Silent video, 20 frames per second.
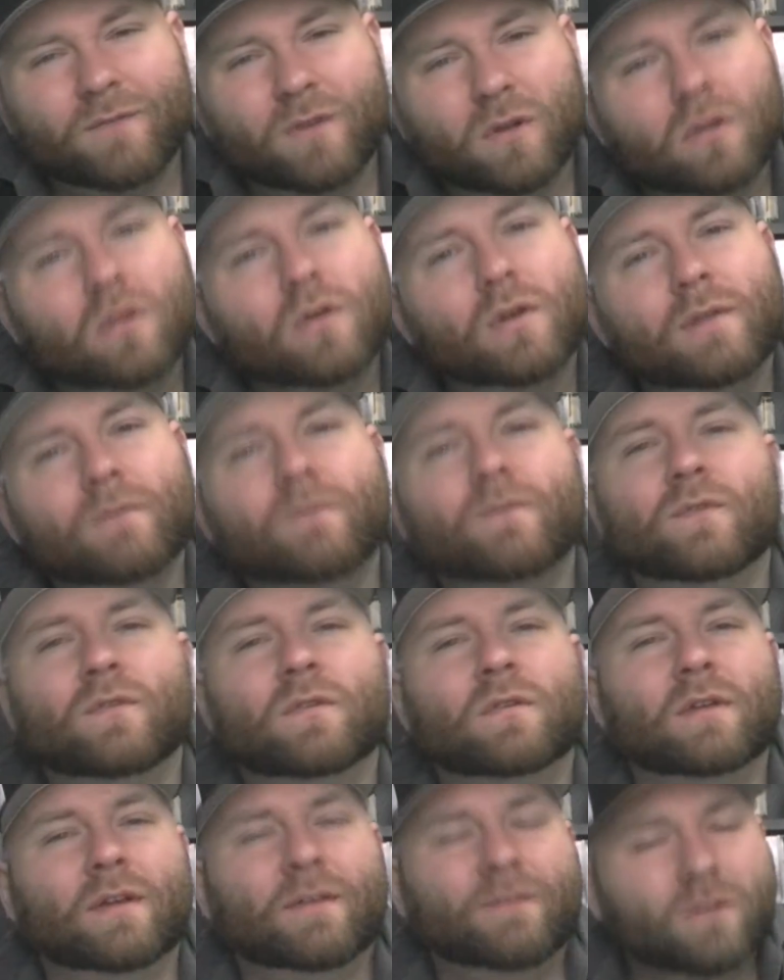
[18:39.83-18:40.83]
If
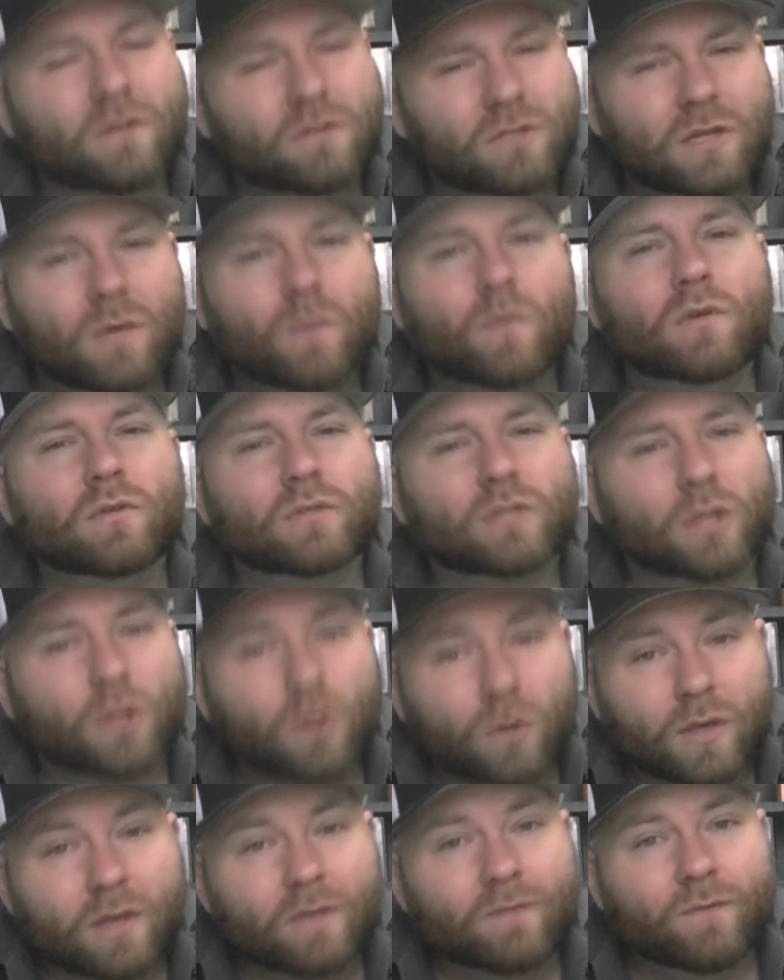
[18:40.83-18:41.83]
you're someone who's
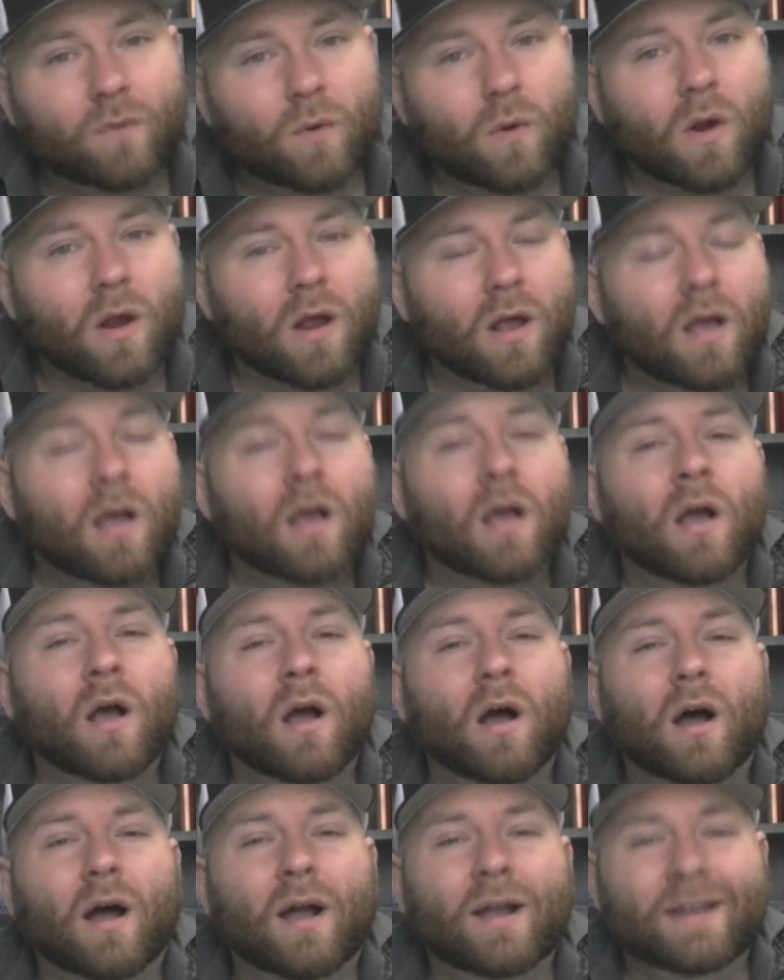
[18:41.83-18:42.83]
looking for
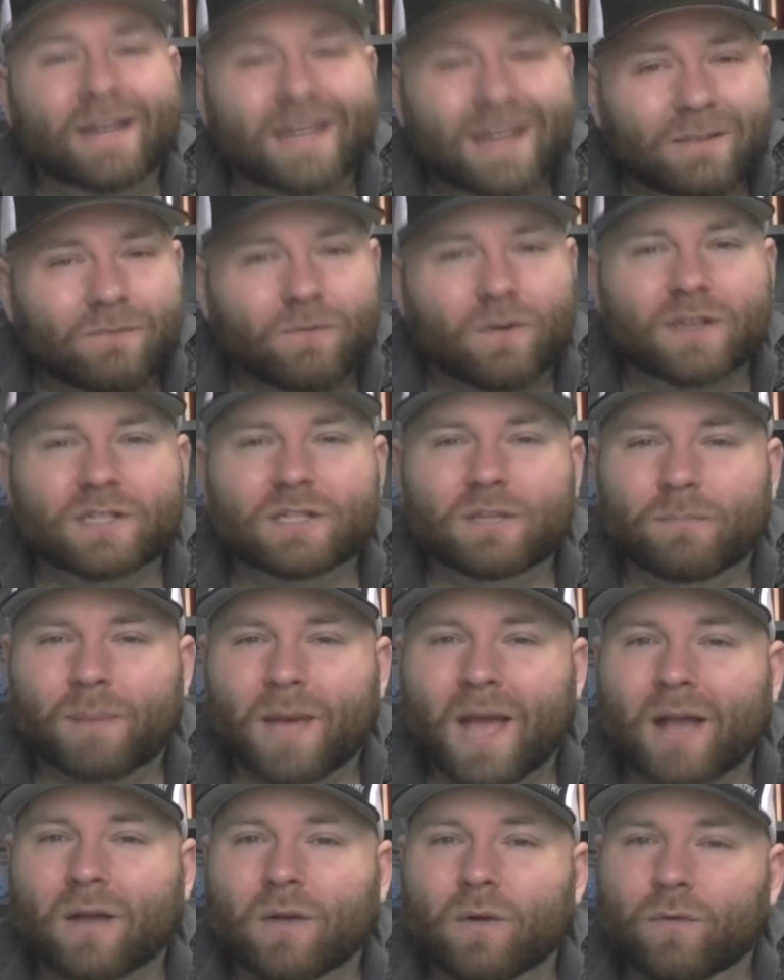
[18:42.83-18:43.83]
a different
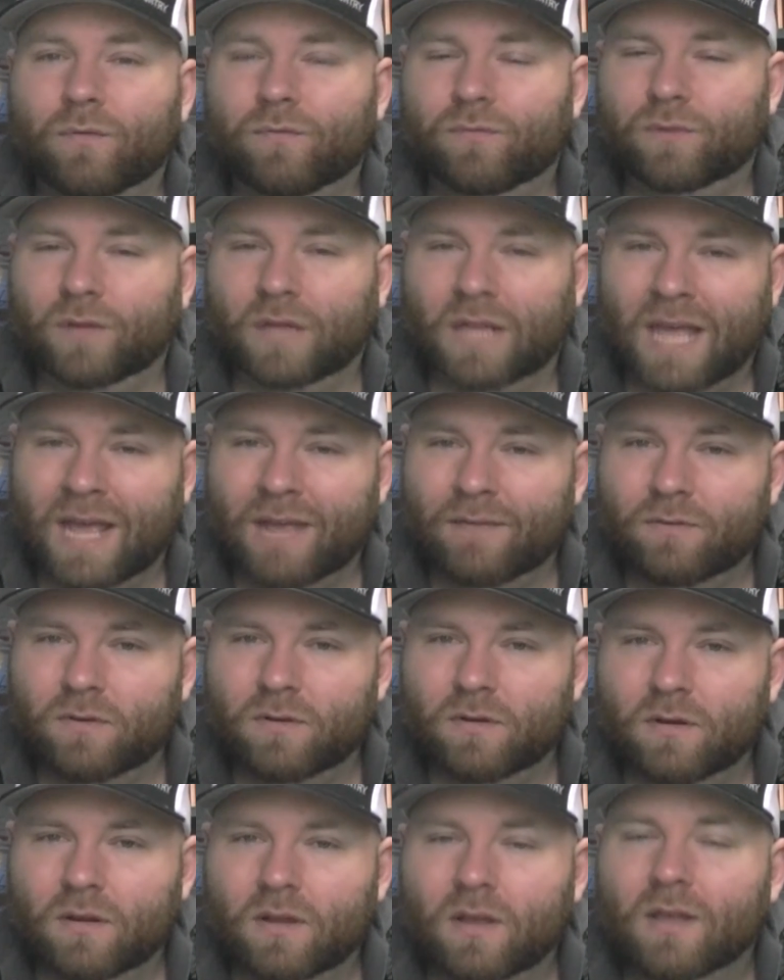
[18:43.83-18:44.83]
tobacco
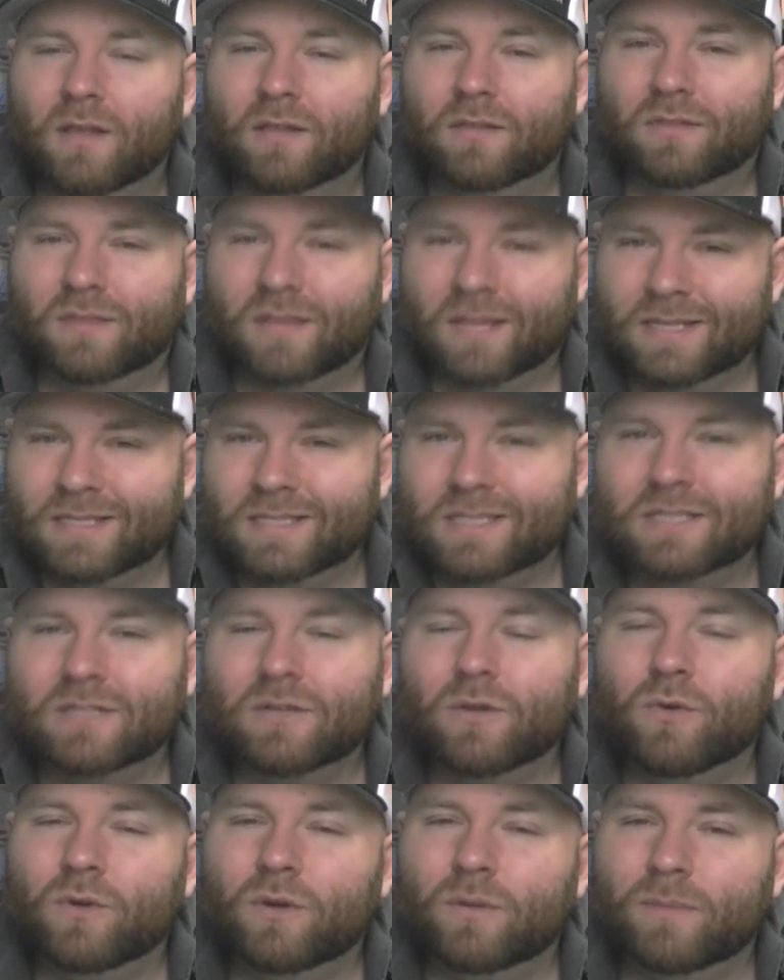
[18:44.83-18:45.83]
flavor, this
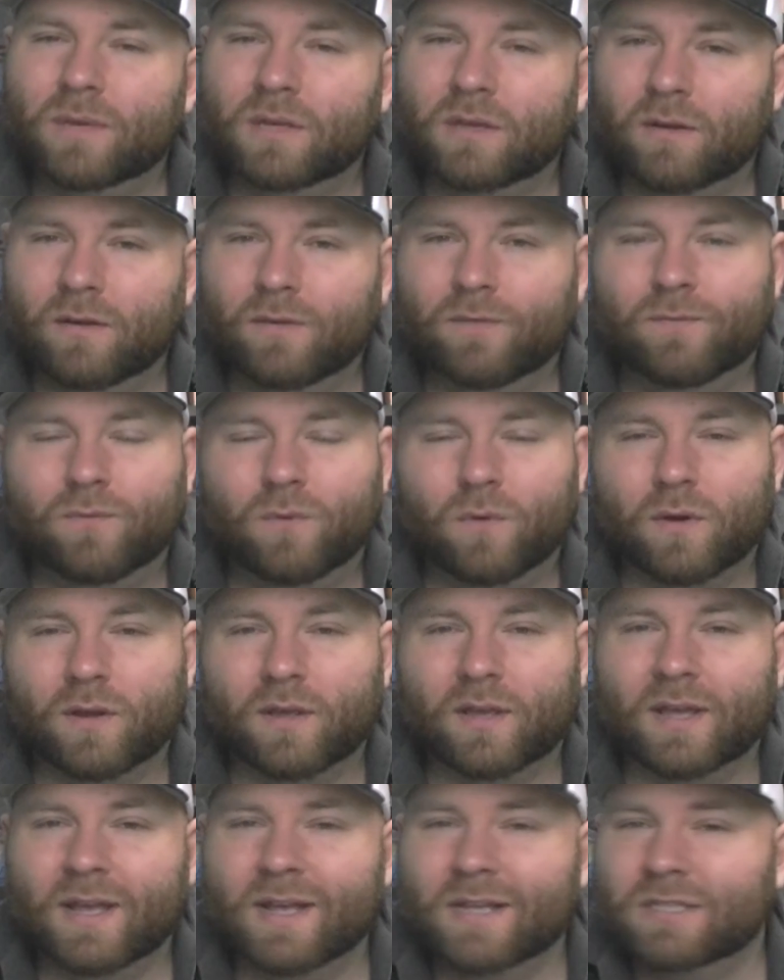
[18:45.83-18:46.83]
is going to be good for you.